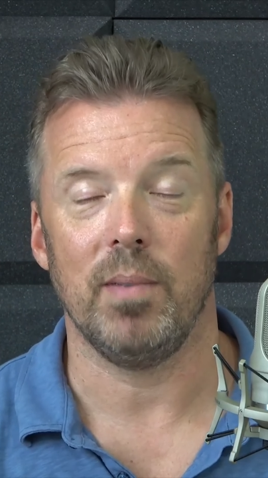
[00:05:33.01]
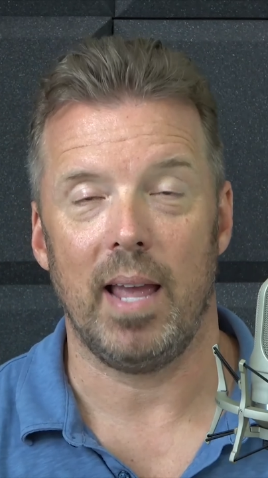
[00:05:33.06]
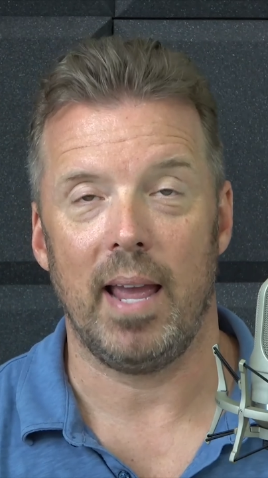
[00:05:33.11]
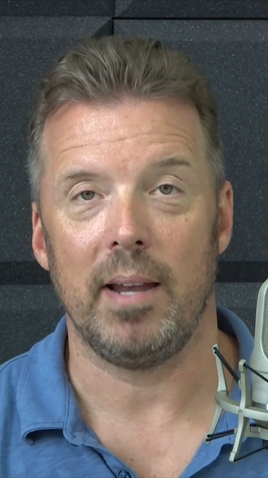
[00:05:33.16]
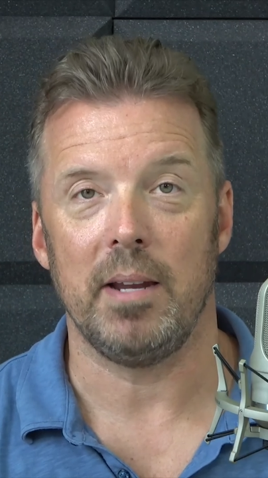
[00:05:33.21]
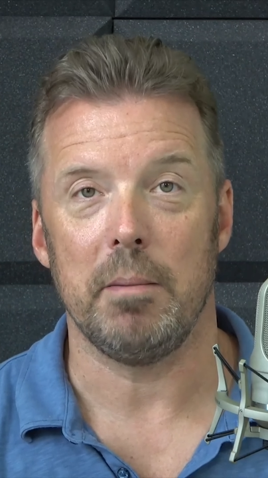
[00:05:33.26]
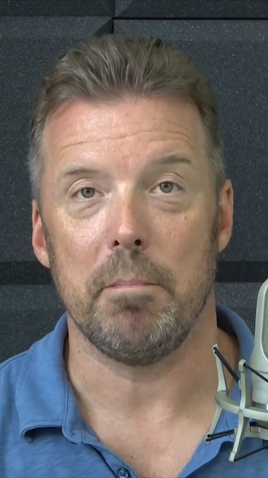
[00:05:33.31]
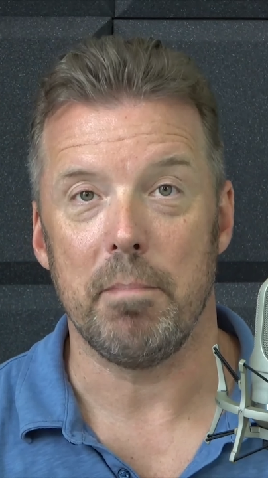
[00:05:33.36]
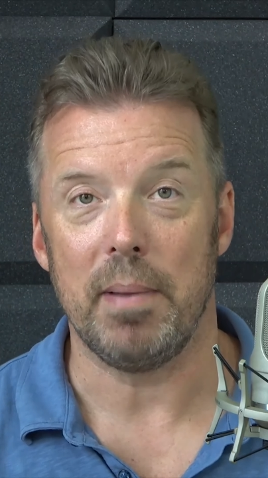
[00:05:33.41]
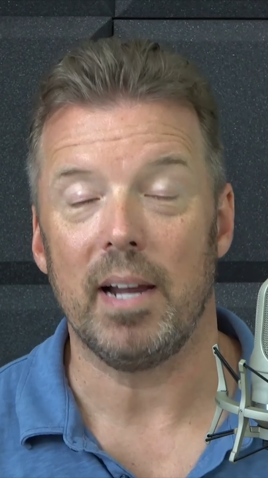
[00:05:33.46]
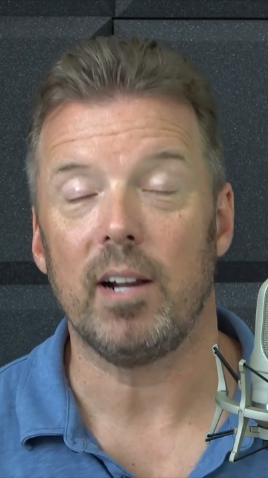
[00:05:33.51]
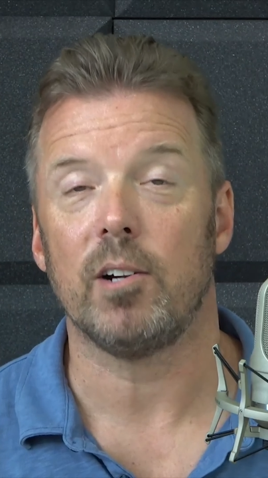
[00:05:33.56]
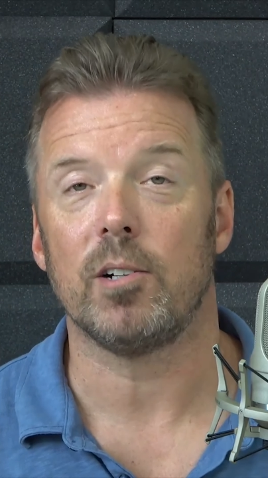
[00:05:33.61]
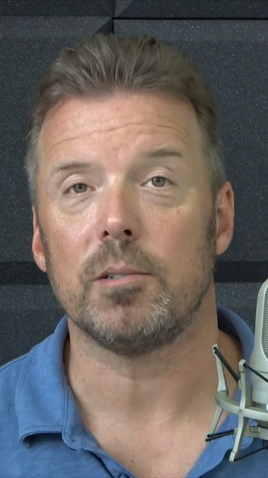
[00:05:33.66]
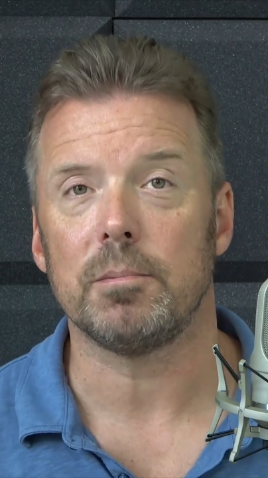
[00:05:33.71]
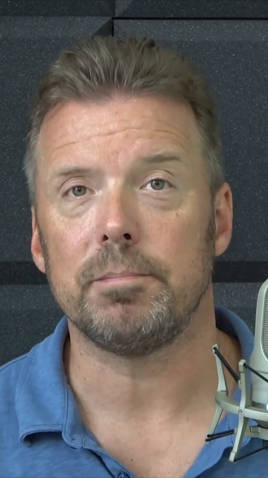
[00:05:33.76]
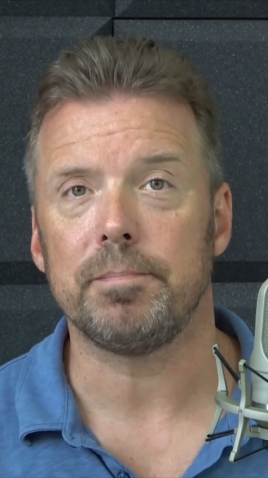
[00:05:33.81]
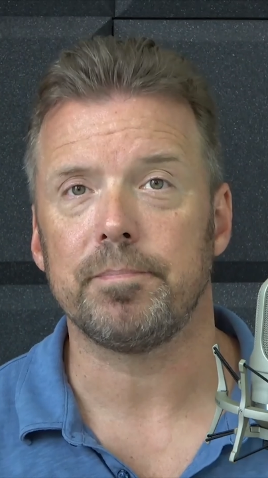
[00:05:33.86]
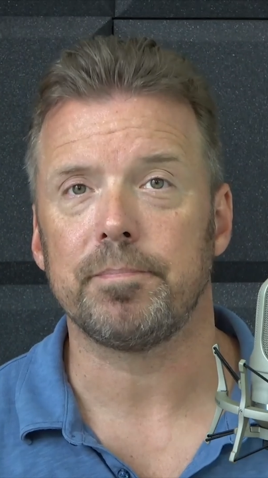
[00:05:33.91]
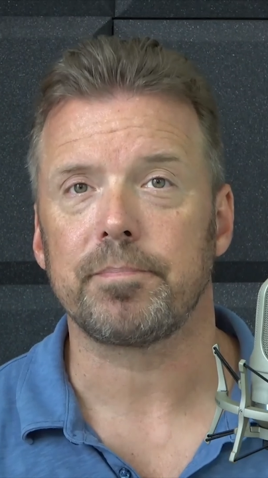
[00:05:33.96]
any
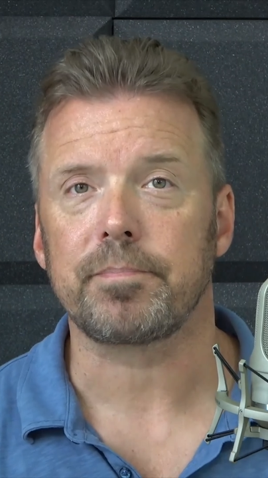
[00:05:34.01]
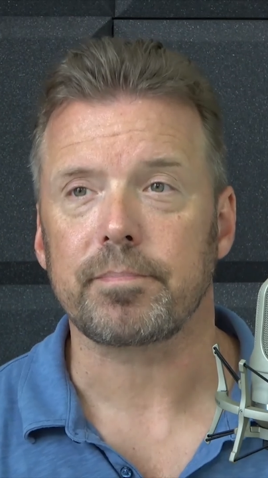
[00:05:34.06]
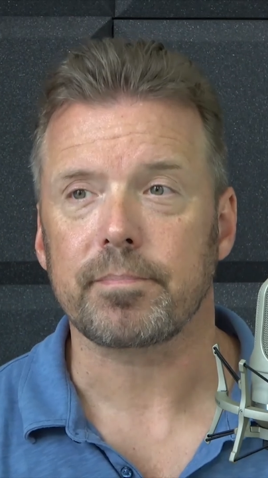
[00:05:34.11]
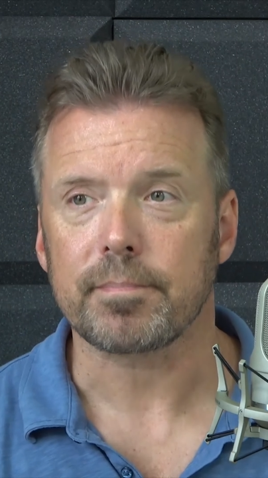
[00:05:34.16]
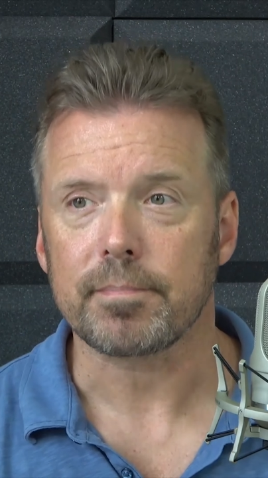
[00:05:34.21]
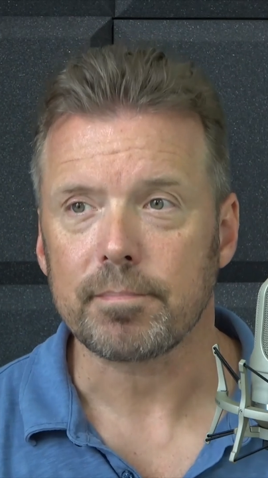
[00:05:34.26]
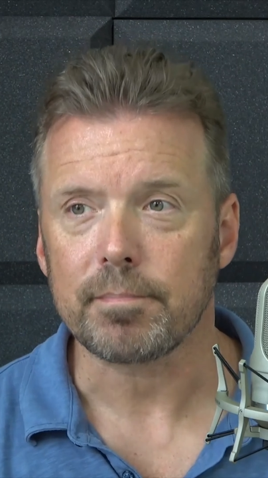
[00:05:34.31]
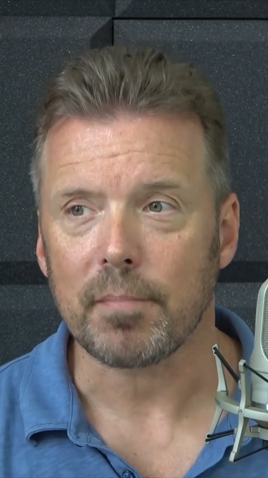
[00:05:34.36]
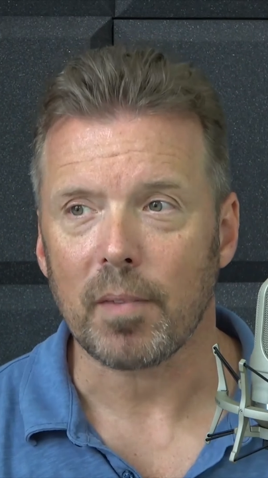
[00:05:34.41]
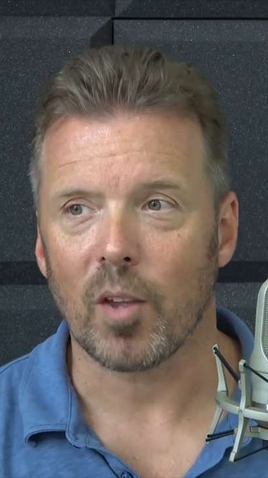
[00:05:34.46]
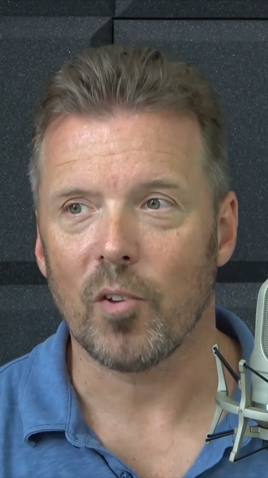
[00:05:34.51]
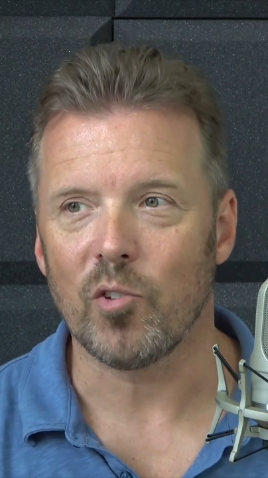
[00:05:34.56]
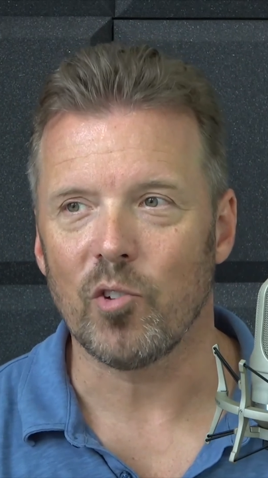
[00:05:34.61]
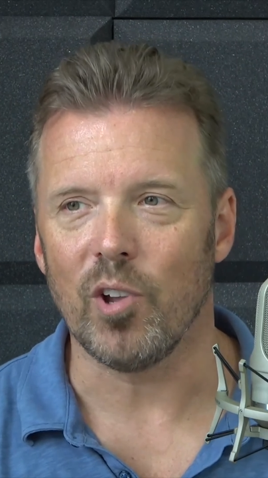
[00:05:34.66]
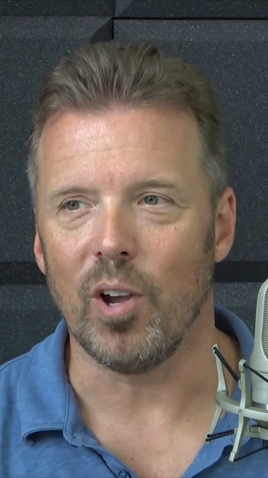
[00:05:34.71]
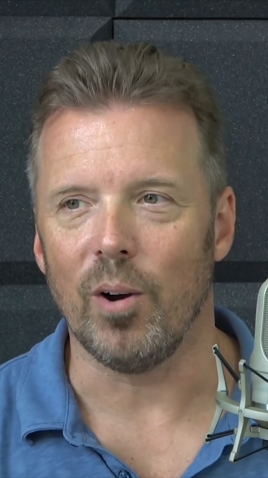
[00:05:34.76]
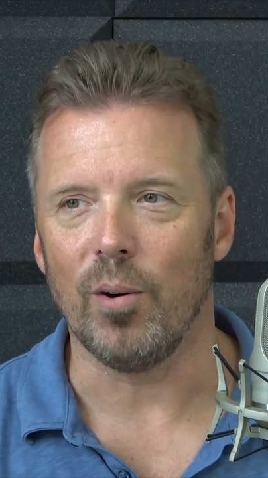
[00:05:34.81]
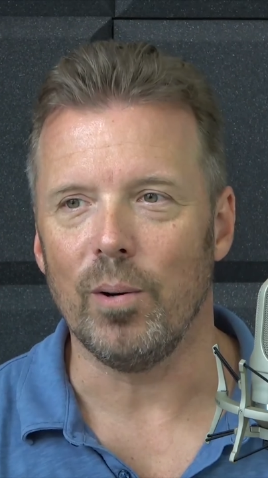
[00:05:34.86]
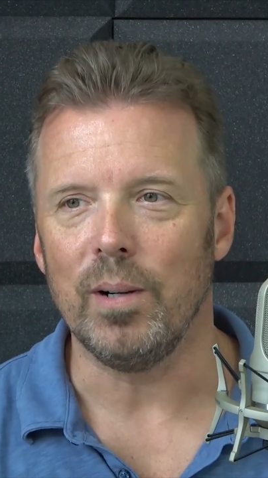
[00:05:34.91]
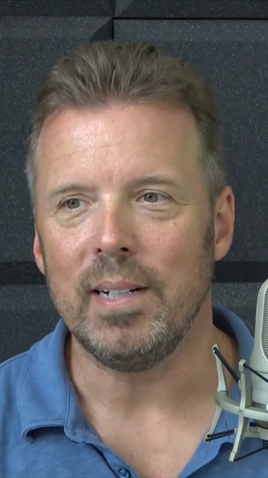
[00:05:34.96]
bigger,
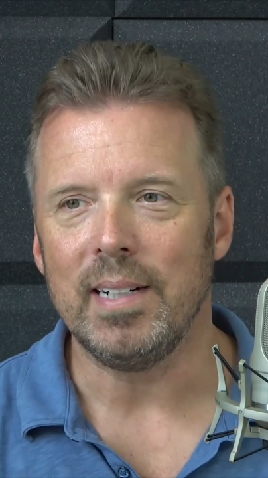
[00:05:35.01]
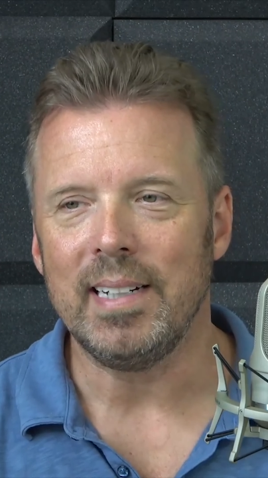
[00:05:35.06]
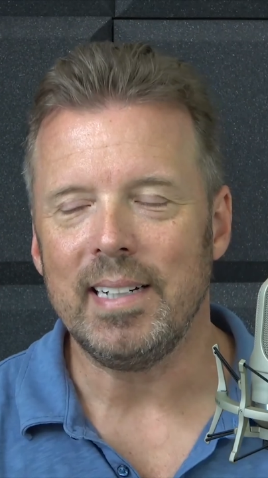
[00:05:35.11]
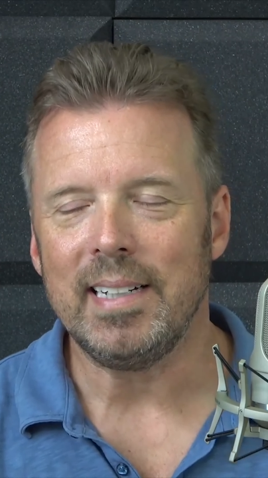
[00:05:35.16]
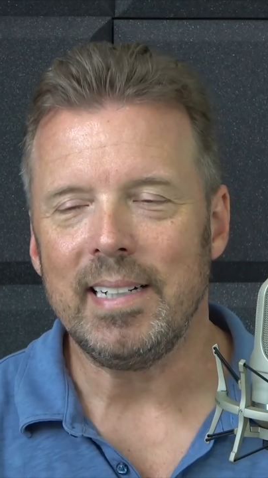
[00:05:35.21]
so